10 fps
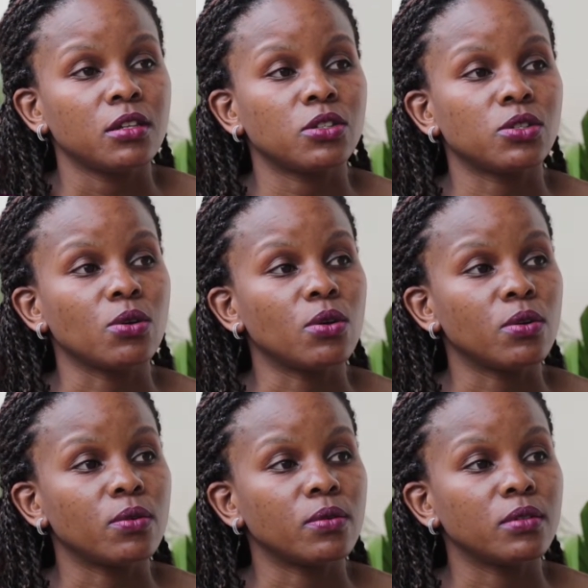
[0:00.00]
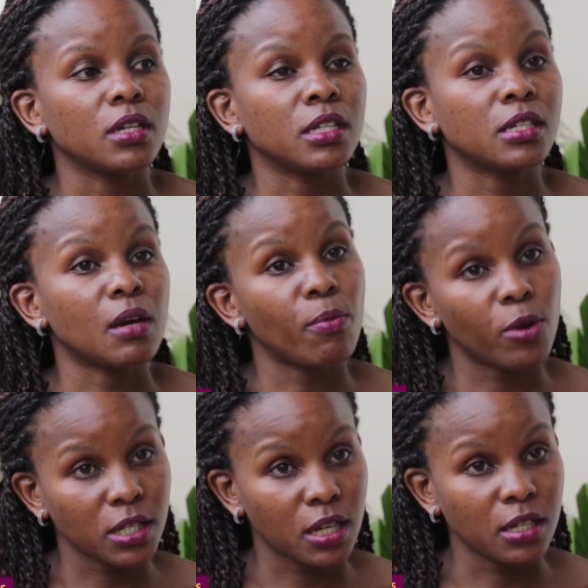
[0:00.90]
So it's a
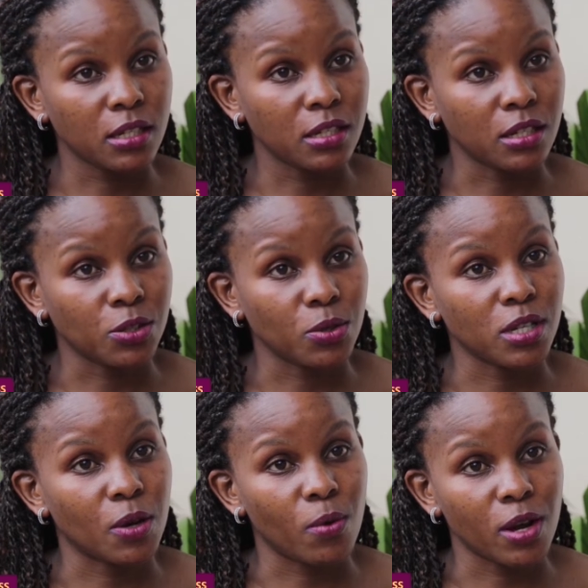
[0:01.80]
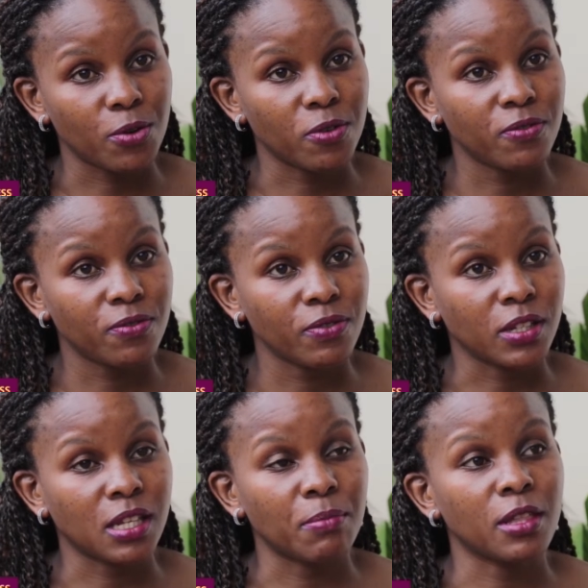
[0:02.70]
process, it's not a one-off,
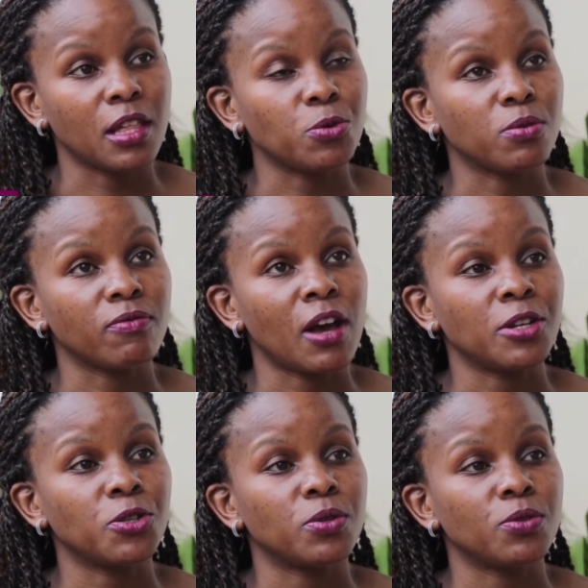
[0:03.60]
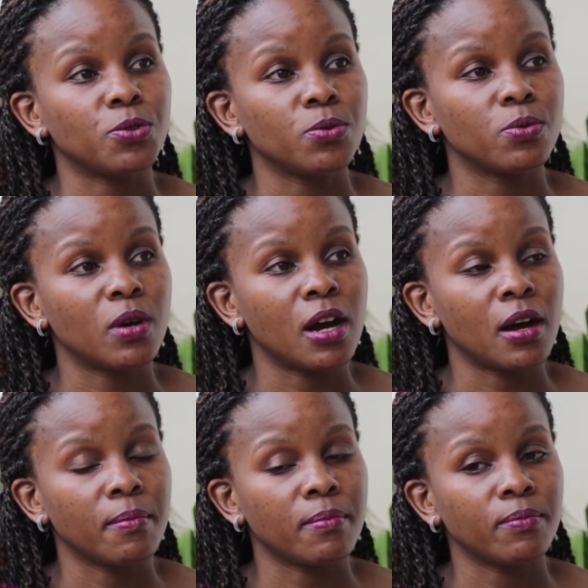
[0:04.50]
it's something that we've had to do
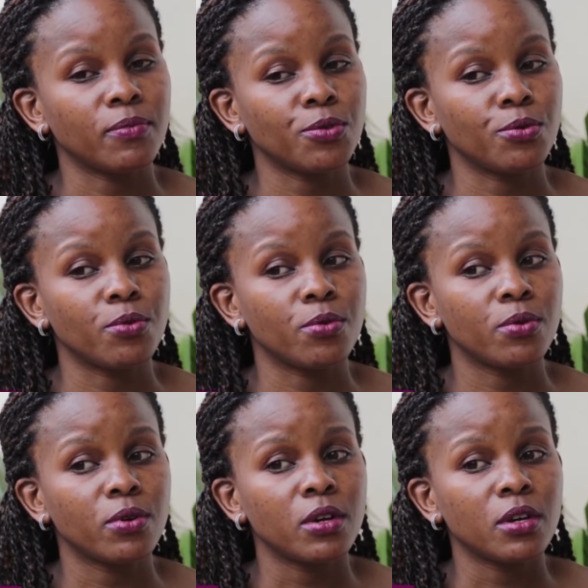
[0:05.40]
through